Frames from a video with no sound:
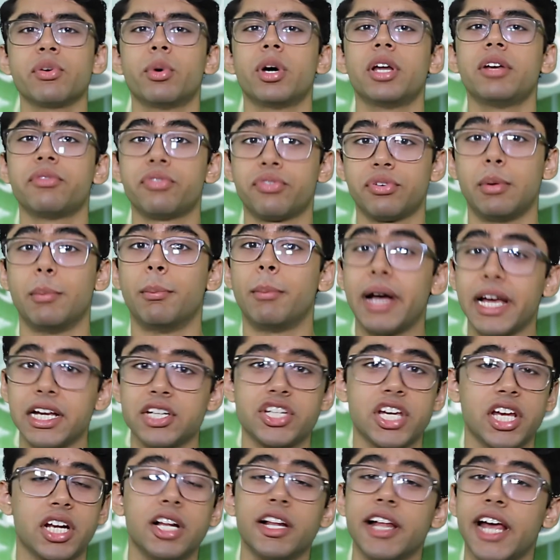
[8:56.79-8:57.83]
everyone, from my
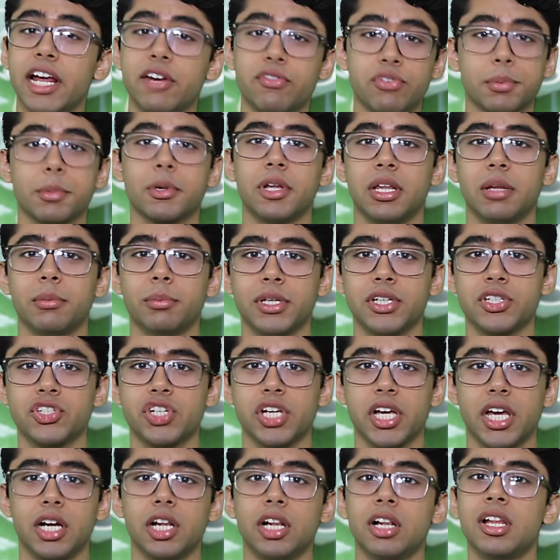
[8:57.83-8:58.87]
channel and from Columbia's
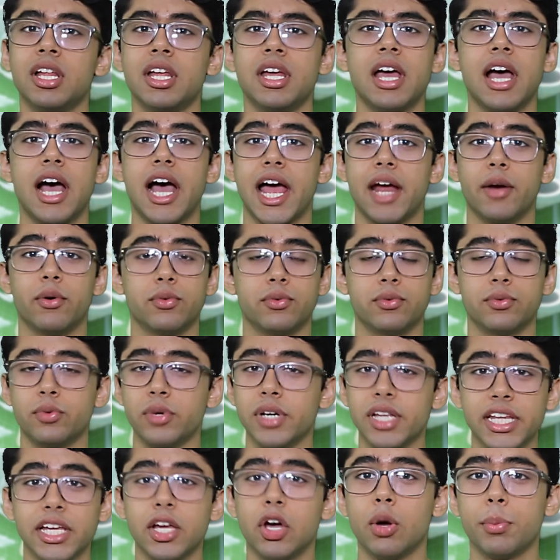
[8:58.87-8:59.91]
channel, I
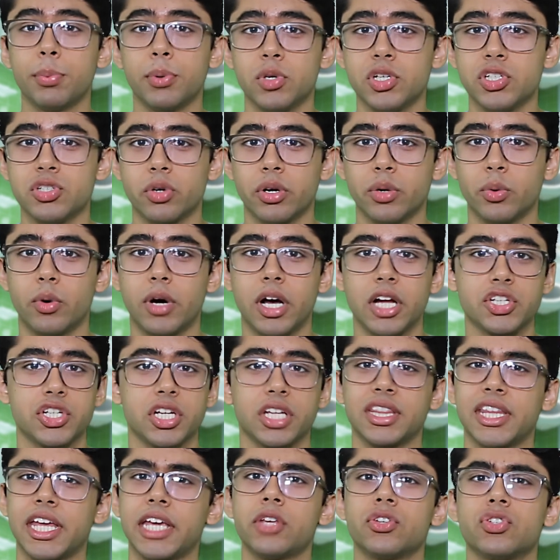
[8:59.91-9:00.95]
really hope you enjoyed
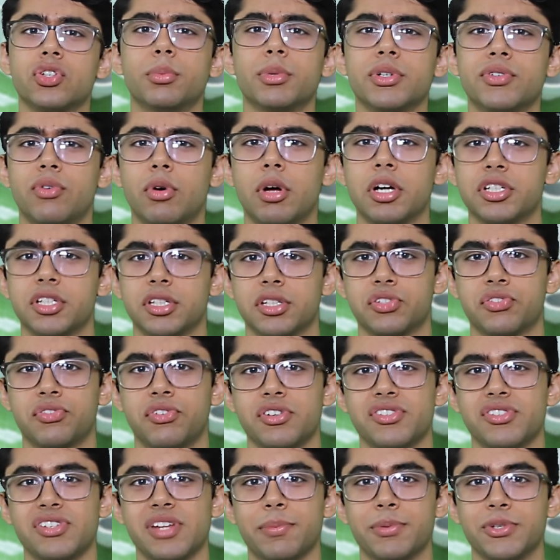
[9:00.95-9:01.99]
watching. Thank you so much for watching this
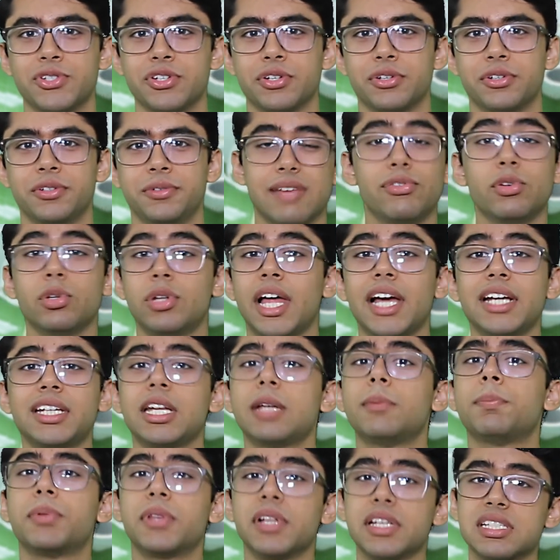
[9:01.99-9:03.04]
first episode. If you liked
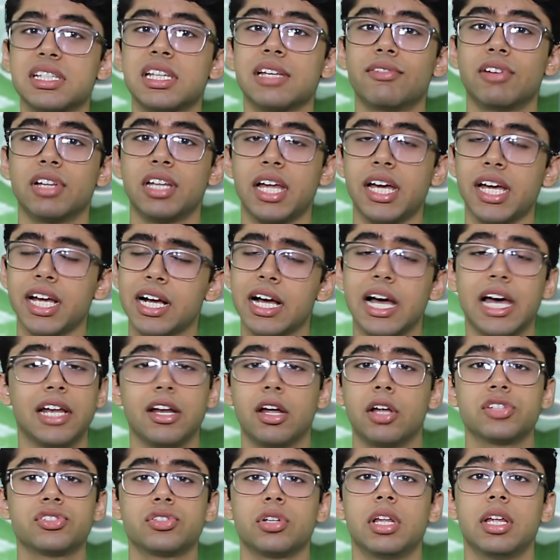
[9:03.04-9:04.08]
it, please leave a like. I'd
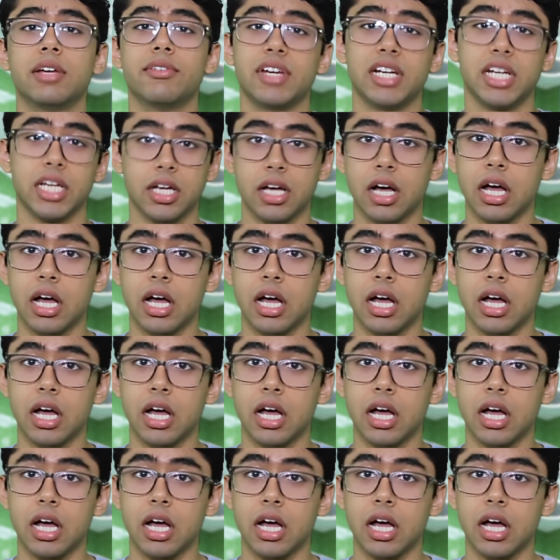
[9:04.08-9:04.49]
also love any